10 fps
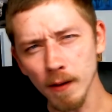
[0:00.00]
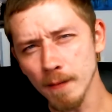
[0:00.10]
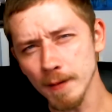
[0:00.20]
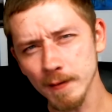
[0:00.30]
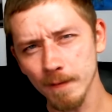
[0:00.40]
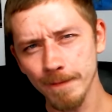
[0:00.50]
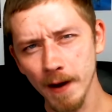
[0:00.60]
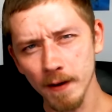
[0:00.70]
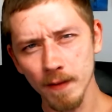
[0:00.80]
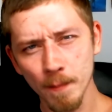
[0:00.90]
I wasn't a
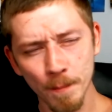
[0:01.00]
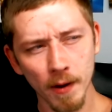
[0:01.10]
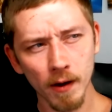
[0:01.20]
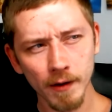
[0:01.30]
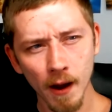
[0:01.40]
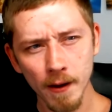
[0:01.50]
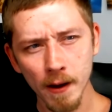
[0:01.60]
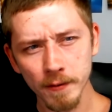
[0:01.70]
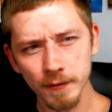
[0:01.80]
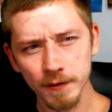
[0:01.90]
fan of the book. I
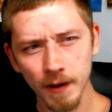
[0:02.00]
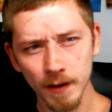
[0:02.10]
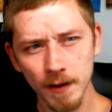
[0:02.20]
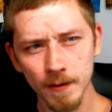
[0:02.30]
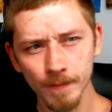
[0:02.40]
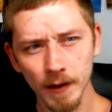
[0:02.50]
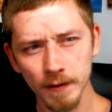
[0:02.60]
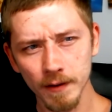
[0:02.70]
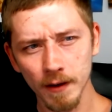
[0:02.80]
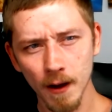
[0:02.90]
understand anybody
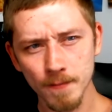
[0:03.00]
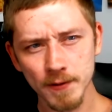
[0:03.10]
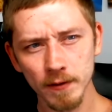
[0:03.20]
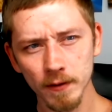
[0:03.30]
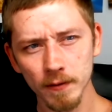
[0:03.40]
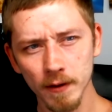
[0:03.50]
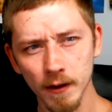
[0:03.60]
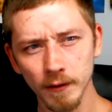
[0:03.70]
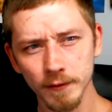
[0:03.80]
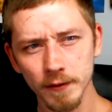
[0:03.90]
that absolutely
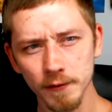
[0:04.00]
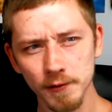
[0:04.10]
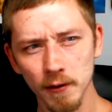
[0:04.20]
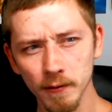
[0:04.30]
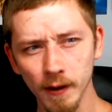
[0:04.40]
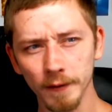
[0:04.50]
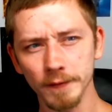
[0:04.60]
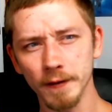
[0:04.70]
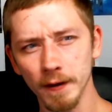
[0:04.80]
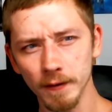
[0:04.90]
hates this show, can't
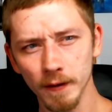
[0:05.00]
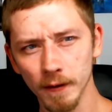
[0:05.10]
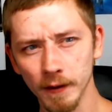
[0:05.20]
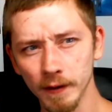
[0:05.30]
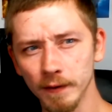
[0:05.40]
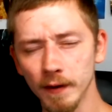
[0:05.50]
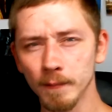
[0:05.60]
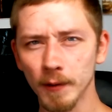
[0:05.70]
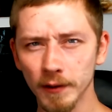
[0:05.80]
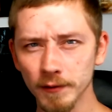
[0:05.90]
stand it or anything,
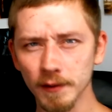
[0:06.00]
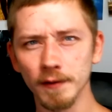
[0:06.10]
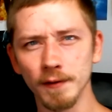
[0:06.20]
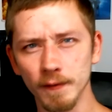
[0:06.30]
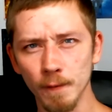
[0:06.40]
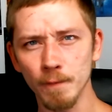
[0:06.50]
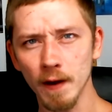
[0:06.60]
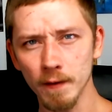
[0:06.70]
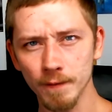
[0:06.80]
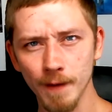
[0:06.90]
because this is a
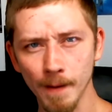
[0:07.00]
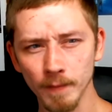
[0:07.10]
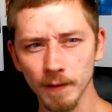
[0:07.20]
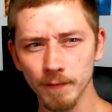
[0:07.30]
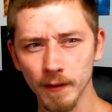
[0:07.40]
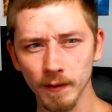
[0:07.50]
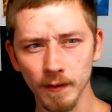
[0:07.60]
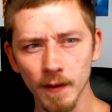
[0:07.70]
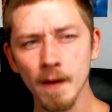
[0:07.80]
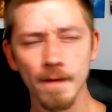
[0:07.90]
very family-friendly
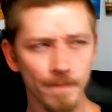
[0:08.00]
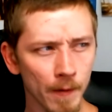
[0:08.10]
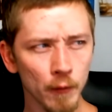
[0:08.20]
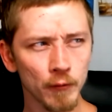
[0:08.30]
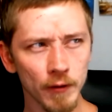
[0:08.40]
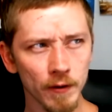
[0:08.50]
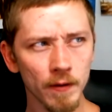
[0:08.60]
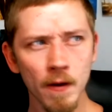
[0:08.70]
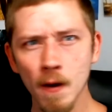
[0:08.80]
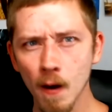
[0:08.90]
version
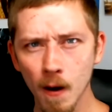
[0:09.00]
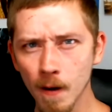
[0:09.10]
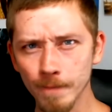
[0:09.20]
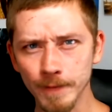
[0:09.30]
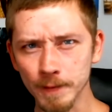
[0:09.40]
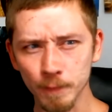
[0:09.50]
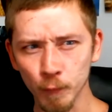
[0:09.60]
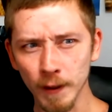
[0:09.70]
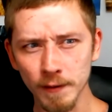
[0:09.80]
of Sweet